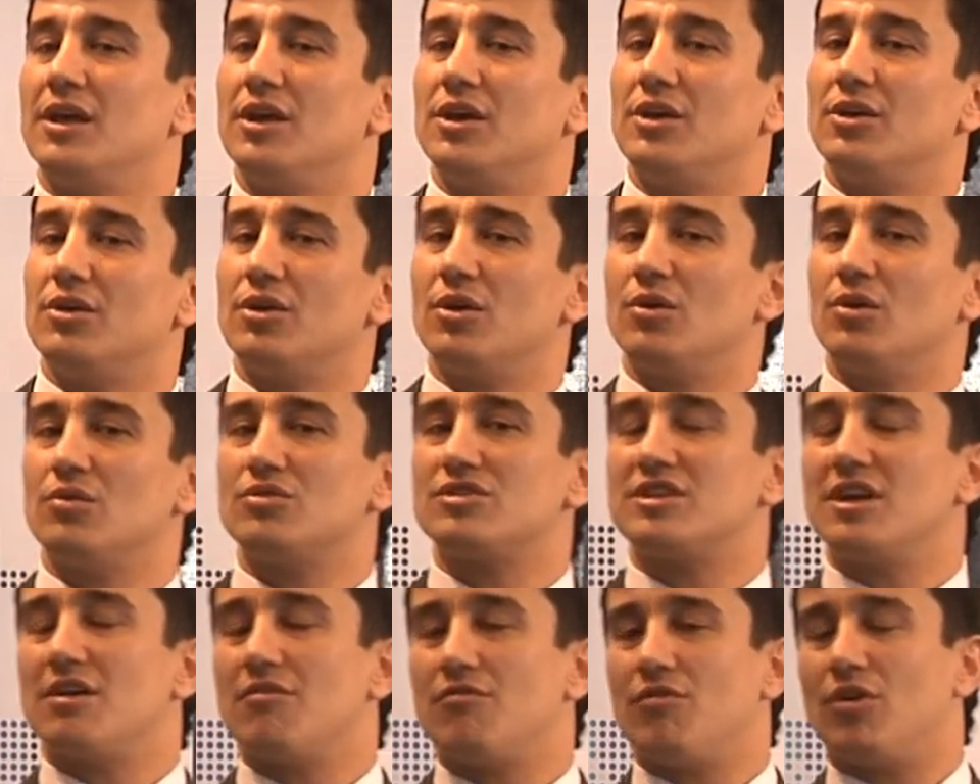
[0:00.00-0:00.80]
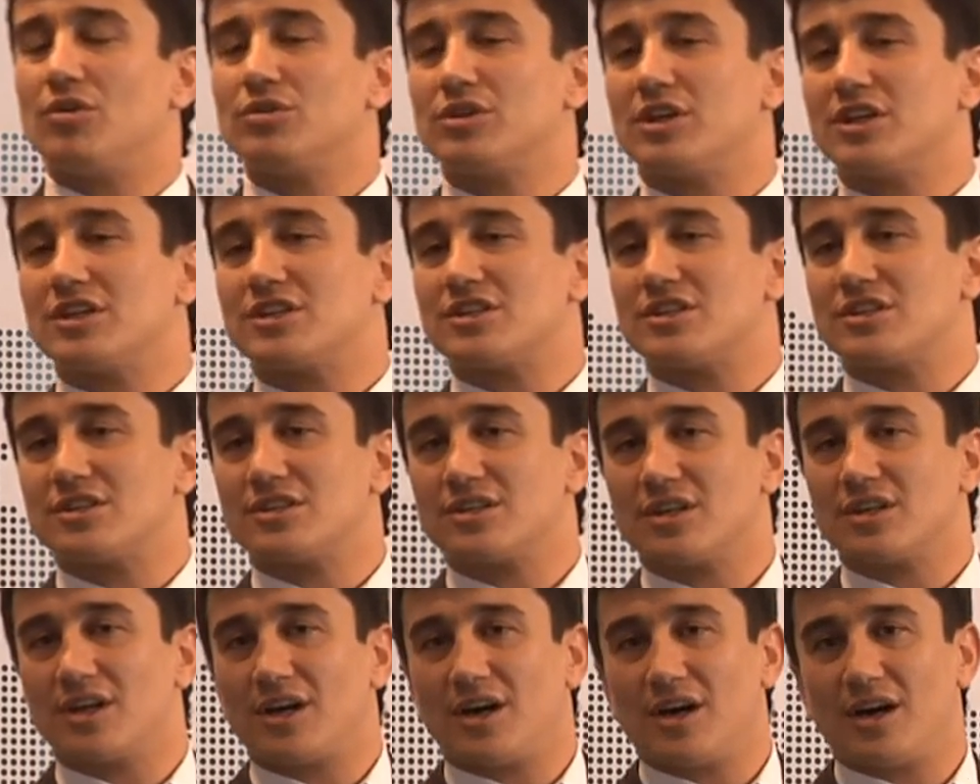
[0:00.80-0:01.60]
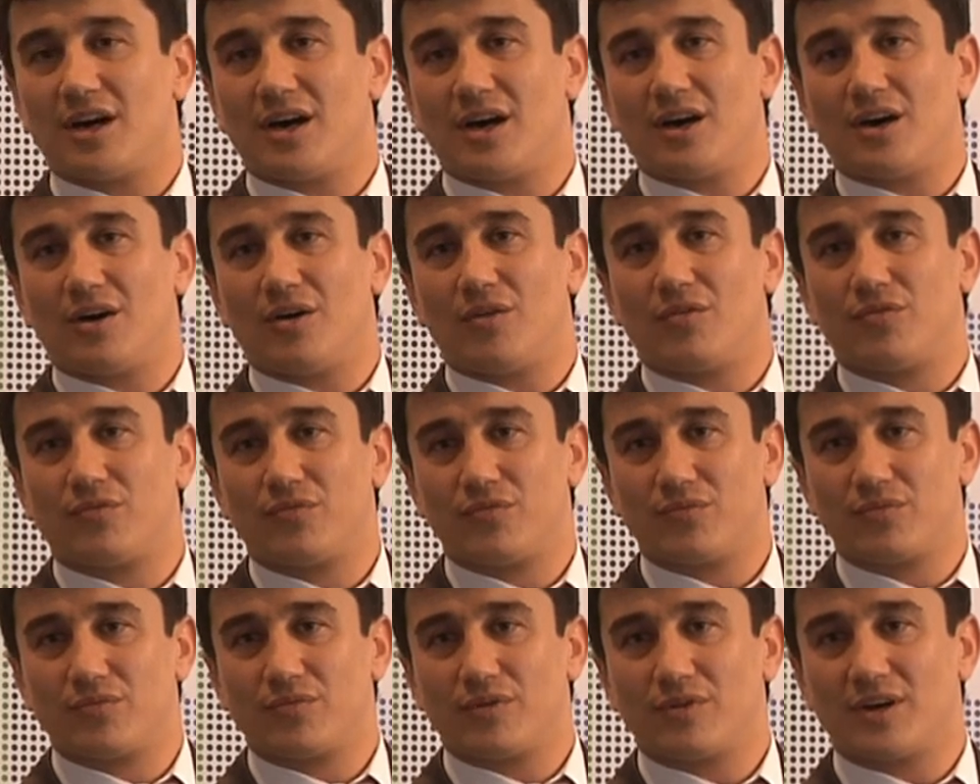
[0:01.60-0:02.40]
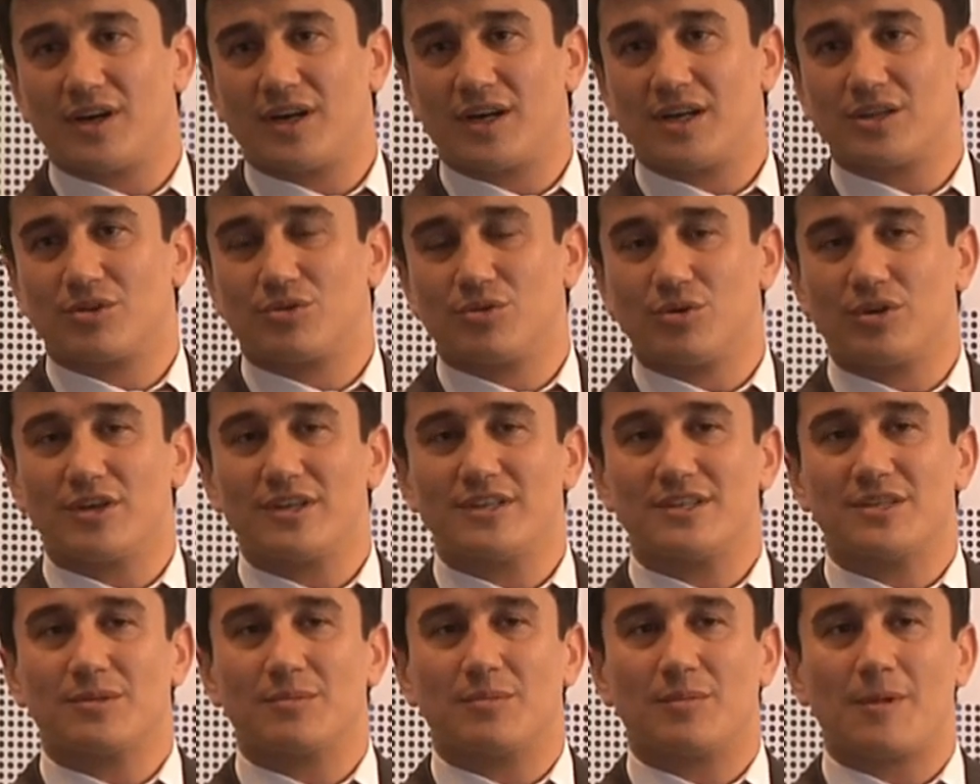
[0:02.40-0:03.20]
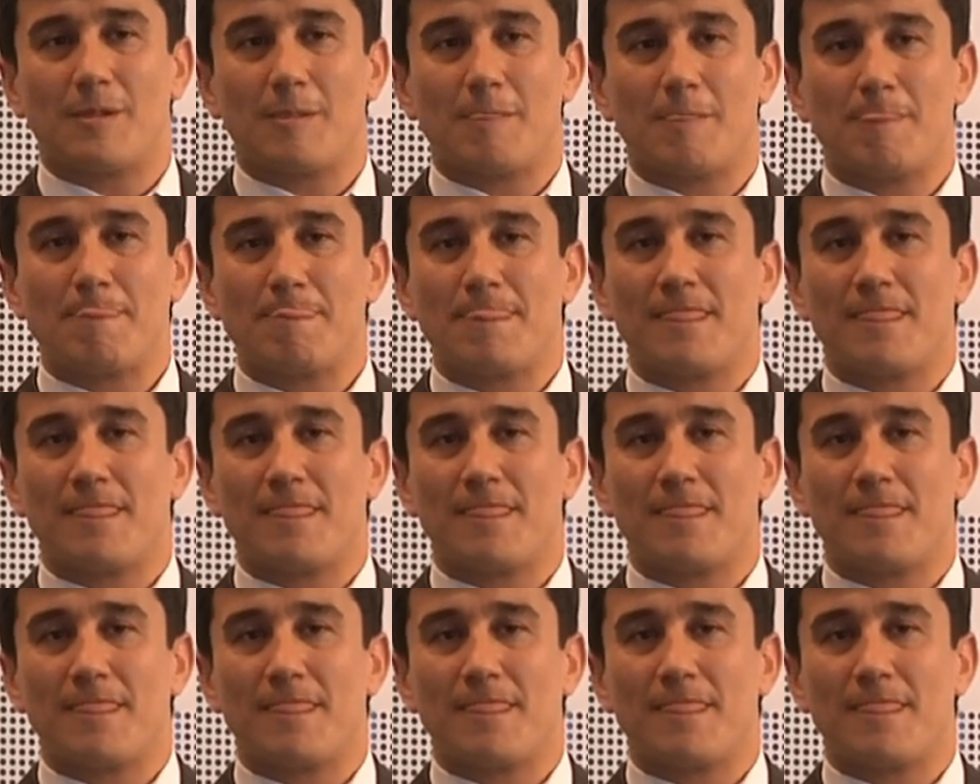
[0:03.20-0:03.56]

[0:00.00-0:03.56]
You know the wonders of tourism.